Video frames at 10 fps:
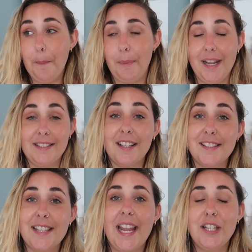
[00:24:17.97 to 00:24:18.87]
But it
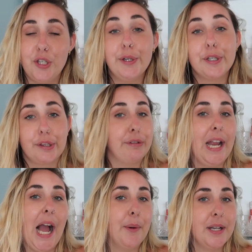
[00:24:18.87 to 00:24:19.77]
does say 2 to
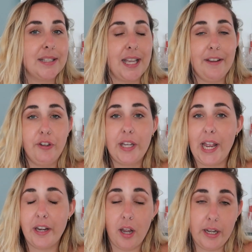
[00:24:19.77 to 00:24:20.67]
3 hours. If you
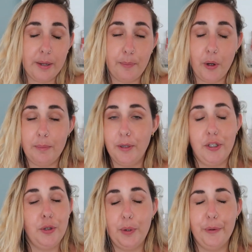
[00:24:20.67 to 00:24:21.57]
get an early
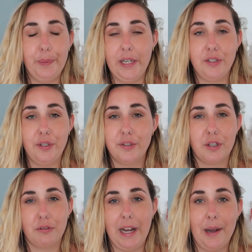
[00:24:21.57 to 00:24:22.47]
appointment, you will be 2
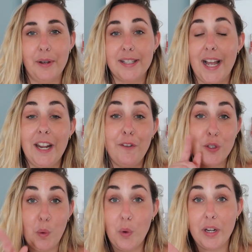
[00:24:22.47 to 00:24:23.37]
to 3 hours, and if
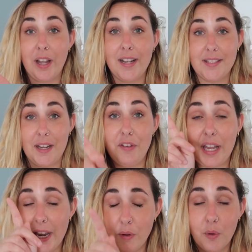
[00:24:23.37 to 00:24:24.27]
it's organized, if you
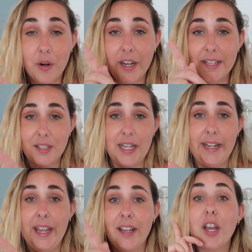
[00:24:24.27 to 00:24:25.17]
get an organized
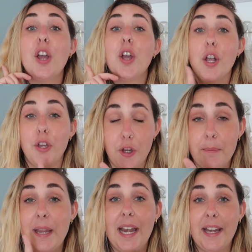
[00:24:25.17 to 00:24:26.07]
clinic,
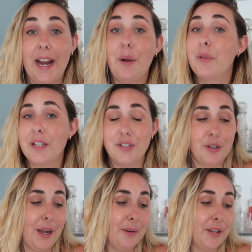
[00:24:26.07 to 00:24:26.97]
you'll be in and out within
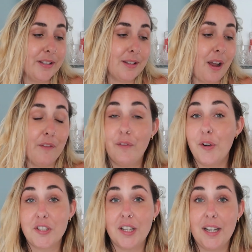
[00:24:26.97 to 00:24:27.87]
2 hours.
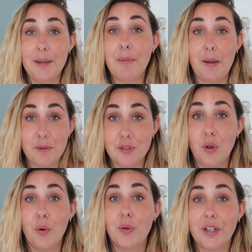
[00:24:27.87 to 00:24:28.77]
Unfortunately, mine was
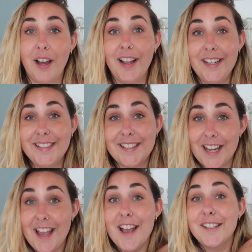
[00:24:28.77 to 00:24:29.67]
not organized,
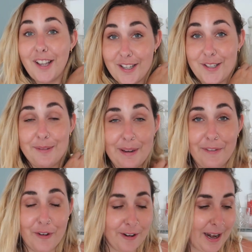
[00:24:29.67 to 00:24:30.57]
so it took me
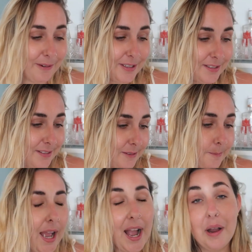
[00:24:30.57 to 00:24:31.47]
4 hours.
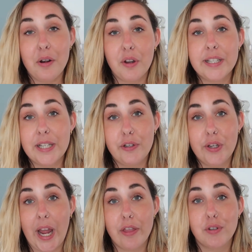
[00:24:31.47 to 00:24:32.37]
How long until
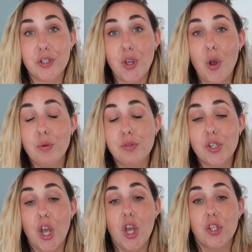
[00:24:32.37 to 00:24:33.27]
you get the
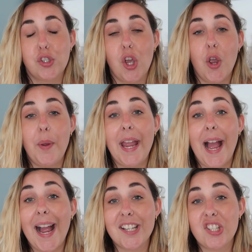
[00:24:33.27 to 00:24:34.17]
results? So it
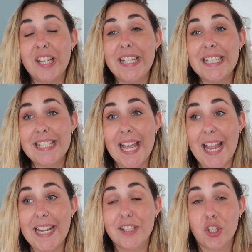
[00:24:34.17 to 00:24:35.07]
actually
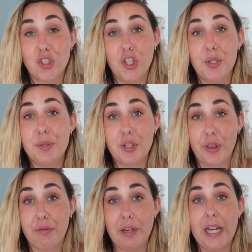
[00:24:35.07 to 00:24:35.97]
takes 2 to
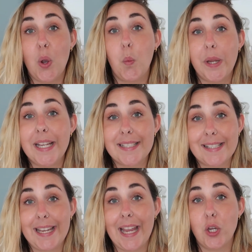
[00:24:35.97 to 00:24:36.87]
3 weeks
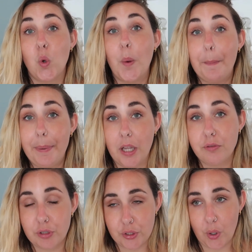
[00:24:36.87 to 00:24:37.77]
to get your
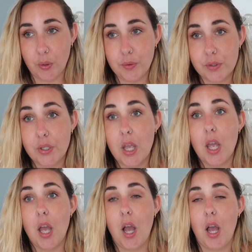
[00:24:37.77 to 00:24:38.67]
blood results.
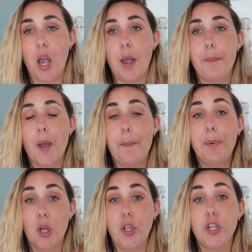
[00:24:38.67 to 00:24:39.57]

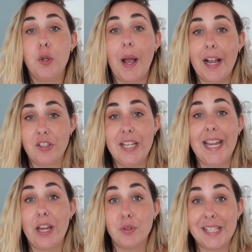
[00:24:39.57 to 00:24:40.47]
But you actually
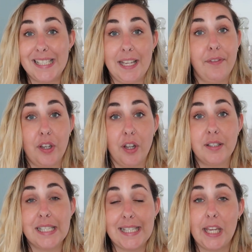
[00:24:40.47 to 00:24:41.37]
get your
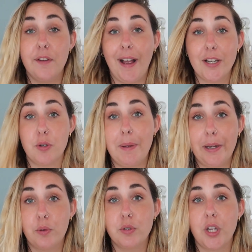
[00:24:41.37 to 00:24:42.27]
certificate to say you've had your
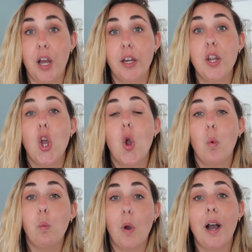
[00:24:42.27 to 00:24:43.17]
medical done
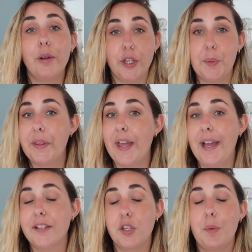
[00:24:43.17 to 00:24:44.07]
while you are
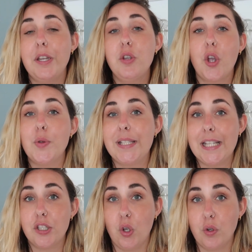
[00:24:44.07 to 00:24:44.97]
there. So when you go and
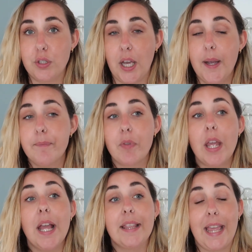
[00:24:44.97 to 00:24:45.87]
see the doctor,
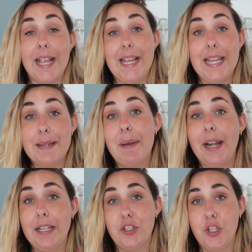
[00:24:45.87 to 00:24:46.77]
they
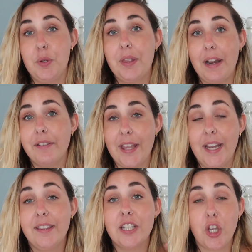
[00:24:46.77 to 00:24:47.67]
email it to you there and
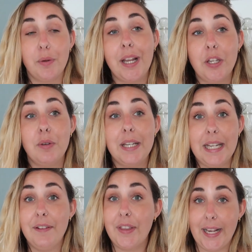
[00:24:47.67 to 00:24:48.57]
then. They don't let you
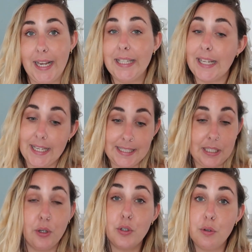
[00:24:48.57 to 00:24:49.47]
leave the clinic
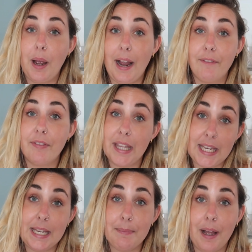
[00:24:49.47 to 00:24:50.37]
until you have
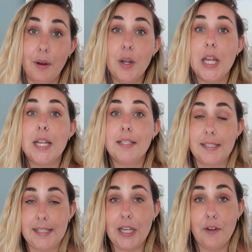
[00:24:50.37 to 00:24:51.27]
the email
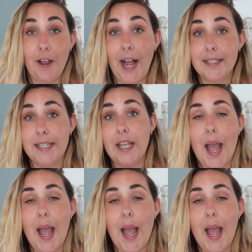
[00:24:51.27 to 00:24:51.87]
to say you've had it.